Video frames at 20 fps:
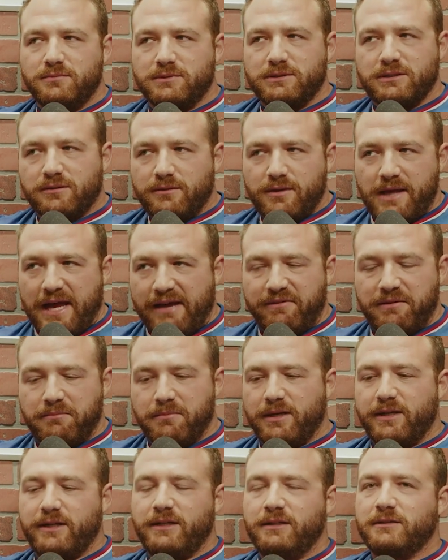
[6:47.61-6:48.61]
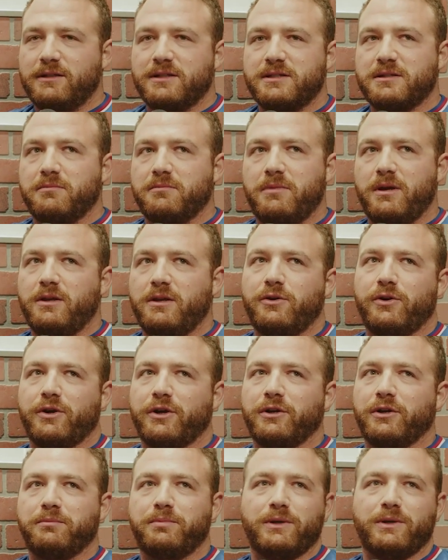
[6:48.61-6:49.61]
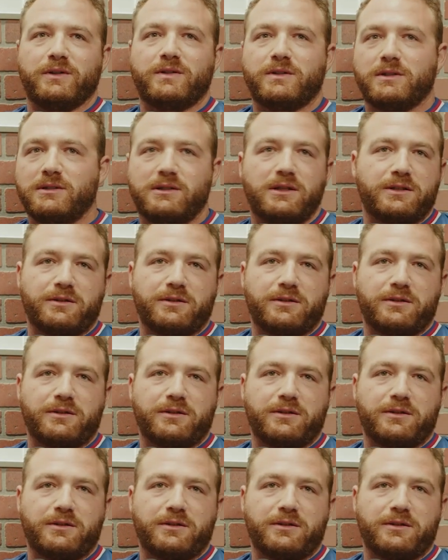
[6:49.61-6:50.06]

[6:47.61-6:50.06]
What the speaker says: Like, having money doesn't mean you're a good person.